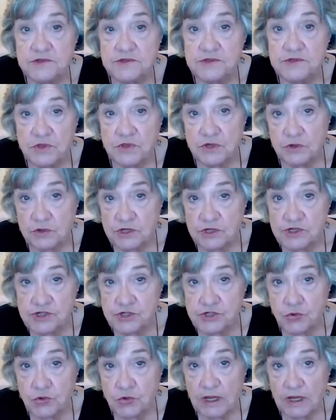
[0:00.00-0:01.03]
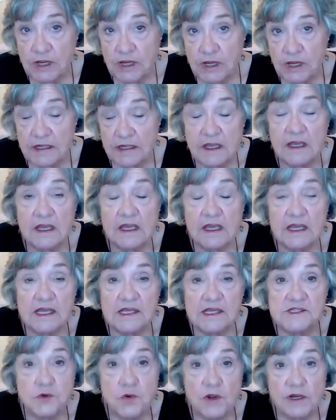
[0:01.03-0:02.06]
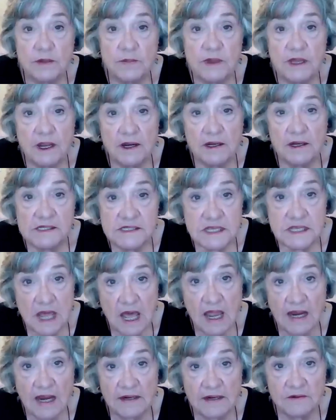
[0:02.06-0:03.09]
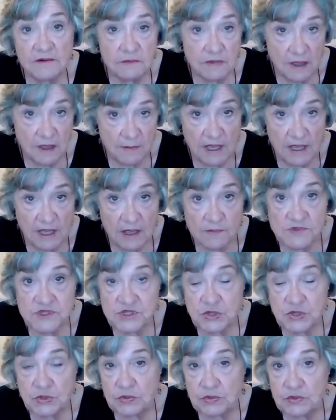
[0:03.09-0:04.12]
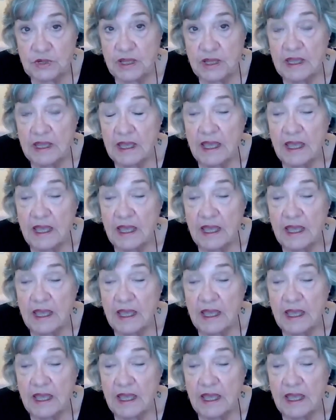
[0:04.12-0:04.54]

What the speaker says: so that you can join is going to be on a slide coming up soon.